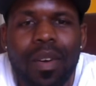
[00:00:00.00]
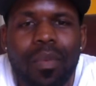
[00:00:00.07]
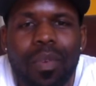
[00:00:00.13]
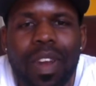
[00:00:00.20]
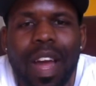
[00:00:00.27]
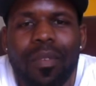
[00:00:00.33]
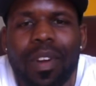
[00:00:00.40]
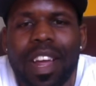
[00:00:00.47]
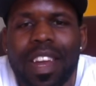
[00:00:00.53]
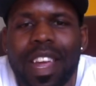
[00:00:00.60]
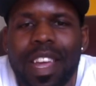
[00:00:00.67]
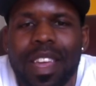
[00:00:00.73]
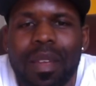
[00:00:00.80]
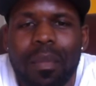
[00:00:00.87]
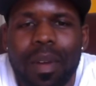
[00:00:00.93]
When I read
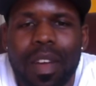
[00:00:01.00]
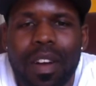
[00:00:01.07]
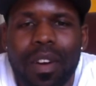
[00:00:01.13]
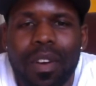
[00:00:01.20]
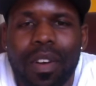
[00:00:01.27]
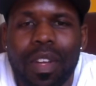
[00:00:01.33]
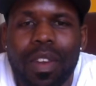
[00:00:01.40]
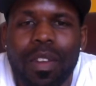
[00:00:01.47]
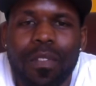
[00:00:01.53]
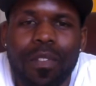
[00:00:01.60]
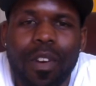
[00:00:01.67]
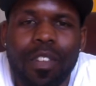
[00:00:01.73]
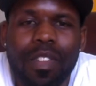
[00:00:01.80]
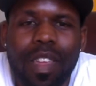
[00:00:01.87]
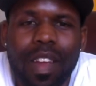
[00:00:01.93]
that email, the
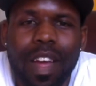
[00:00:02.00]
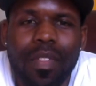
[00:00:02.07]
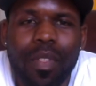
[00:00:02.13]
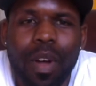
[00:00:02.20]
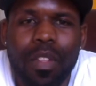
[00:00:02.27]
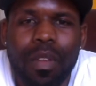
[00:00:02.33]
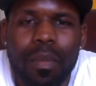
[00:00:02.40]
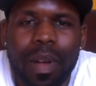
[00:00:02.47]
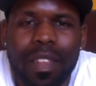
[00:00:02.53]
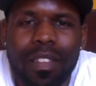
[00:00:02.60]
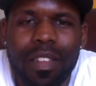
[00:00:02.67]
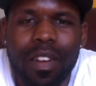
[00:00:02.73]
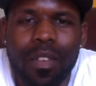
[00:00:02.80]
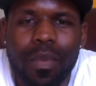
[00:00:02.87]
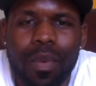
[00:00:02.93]
first thing I thought to
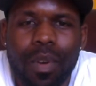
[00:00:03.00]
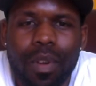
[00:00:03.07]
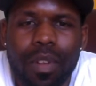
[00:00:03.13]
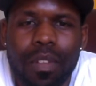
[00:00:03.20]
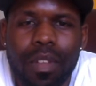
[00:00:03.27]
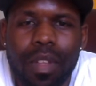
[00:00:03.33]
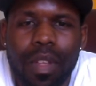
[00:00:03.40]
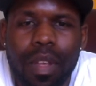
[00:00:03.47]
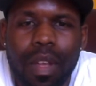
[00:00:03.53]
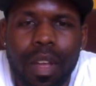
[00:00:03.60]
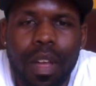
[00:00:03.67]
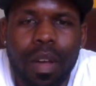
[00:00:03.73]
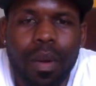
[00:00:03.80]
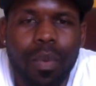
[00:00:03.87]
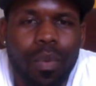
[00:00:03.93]
myself was,
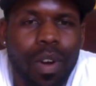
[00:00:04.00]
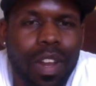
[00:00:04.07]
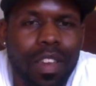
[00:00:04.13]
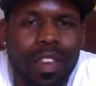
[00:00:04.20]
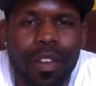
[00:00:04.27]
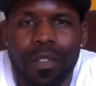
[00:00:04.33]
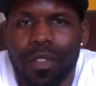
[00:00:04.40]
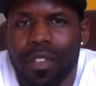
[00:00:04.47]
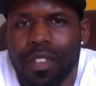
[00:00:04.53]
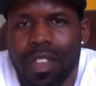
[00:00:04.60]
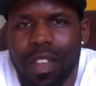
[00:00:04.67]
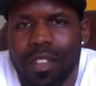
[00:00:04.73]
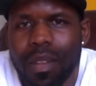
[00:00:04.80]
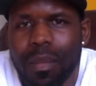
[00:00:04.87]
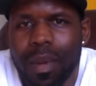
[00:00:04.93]
what difference
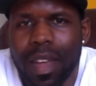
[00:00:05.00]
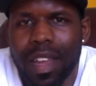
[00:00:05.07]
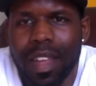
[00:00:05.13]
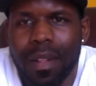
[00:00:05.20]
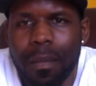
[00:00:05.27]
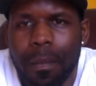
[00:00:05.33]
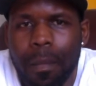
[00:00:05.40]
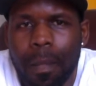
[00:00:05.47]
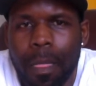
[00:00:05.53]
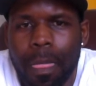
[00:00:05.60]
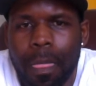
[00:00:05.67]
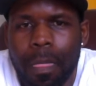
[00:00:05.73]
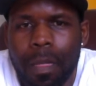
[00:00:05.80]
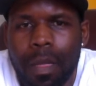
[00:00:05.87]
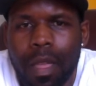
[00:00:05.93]
does it make?
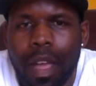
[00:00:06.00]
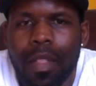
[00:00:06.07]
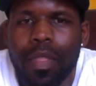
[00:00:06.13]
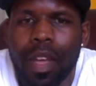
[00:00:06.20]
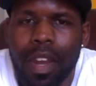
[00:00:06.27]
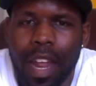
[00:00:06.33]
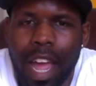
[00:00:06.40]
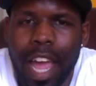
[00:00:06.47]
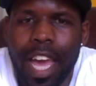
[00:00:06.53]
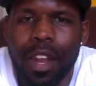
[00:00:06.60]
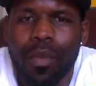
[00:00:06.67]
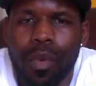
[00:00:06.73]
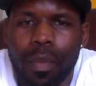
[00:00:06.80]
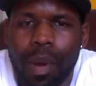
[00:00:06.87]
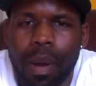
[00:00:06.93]
And then I had
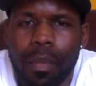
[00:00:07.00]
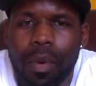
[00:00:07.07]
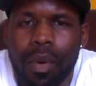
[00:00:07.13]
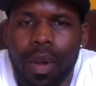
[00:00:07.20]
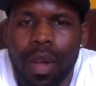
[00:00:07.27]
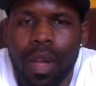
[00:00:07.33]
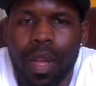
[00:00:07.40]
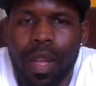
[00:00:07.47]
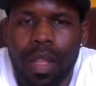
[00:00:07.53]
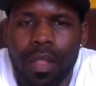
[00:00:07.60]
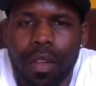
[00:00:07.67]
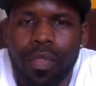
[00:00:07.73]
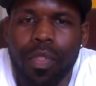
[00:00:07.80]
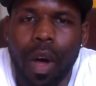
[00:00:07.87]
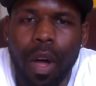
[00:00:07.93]
to remember
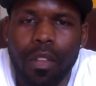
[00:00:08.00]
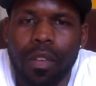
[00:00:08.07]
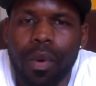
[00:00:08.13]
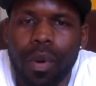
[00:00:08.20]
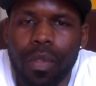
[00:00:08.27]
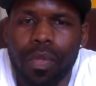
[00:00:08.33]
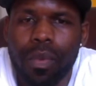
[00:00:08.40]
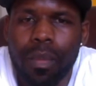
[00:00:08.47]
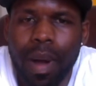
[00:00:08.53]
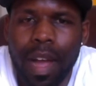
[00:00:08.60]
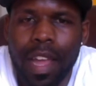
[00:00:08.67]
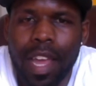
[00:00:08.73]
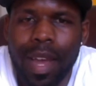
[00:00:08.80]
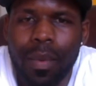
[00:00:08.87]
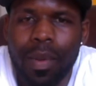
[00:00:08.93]
the thoughts going through
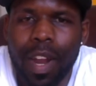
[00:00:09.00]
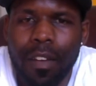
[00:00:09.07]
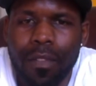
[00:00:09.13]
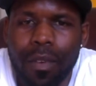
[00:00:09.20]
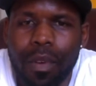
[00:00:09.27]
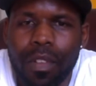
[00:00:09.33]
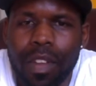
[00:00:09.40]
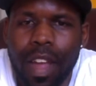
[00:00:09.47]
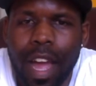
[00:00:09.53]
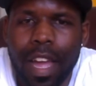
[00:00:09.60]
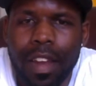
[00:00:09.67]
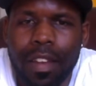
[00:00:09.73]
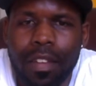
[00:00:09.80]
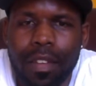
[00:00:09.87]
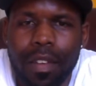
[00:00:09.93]
my head when I first
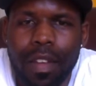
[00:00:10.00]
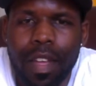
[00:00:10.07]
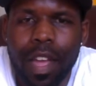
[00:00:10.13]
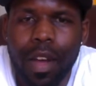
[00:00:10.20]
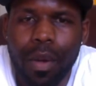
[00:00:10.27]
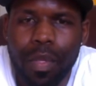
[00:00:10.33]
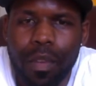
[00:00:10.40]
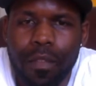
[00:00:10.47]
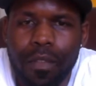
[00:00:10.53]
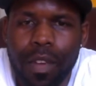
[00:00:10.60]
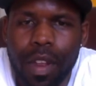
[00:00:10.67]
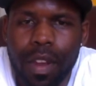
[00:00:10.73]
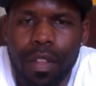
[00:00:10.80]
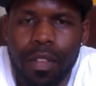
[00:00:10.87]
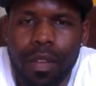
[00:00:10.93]
got into health and
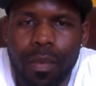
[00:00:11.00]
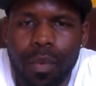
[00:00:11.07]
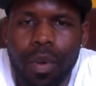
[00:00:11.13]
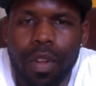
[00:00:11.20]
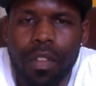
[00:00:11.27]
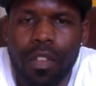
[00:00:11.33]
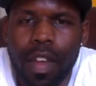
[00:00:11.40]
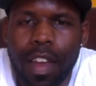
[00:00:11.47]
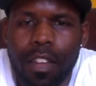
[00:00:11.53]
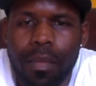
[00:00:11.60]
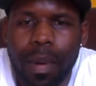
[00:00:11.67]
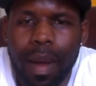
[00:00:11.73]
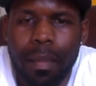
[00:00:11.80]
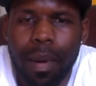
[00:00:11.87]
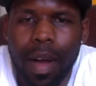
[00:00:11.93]
fitness and wanting to
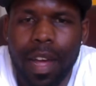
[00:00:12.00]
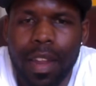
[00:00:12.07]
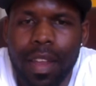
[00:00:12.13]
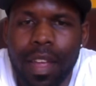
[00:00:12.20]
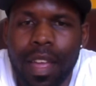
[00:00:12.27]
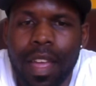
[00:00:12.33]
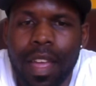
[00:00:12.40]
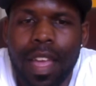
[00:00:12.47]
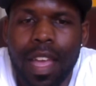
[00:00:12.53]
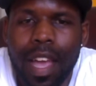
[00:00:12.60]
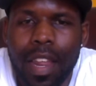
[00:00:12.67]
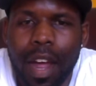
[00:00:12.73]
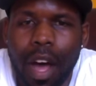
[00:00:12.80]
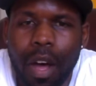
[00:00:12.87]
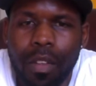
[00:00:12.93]
change my body.
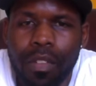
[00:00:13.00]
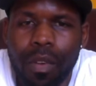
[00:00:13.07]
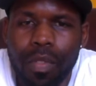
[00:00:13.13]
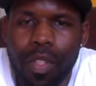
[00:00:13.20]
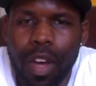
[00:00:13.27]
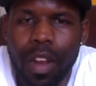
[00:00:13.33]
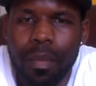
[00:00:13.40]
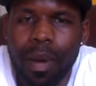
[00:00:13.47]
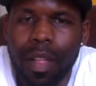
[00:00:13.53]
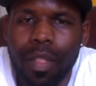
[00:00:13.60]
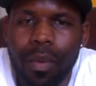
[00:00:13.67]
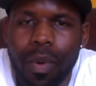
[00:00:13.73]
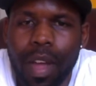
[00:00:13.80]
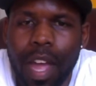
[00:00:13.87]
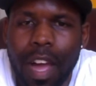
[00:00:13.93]
And I also thought about
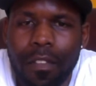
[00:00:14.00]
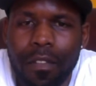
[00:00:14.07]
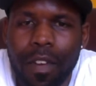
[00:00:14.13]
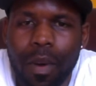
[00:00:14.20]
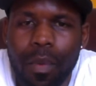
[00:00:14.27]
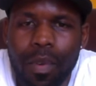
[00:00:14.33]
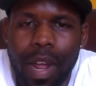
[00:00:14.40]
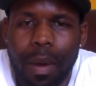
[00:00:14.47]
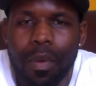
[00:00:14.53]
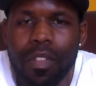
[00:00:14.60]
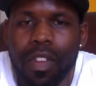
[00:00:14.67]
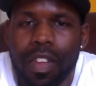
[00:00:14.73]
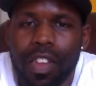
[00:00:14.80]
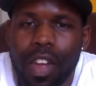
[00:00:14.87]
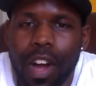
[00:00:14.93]
the way I felt when I
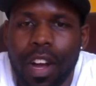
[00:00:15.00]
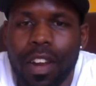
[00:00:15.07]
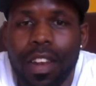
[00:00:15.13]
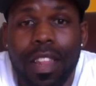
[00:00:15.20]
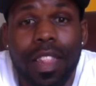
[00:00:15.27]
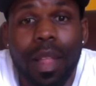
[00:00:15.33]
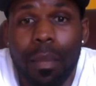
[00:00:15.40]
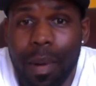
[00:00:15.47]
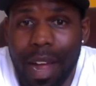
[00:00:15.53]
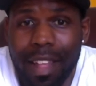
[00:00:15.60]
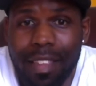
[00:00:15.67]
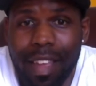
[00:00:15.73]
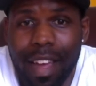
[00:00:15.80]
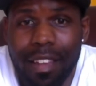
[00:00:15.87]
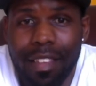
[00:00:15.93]
was a young Lamont
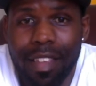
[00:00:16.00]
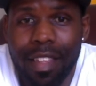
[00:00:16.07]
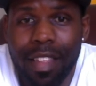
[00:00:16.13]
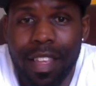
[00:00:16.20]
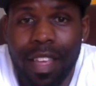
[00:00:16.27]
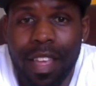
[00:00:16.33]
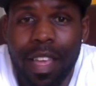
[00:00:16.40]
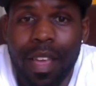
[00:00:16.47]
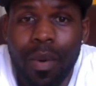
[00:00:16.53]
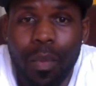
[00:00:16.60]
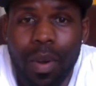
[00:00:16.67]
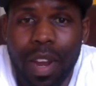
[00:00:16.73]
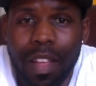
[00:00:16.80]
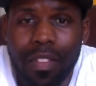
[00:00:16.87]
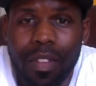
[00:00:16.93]
Tyson
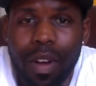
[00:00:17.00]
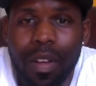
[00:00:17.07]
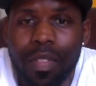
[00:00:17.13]
when I saw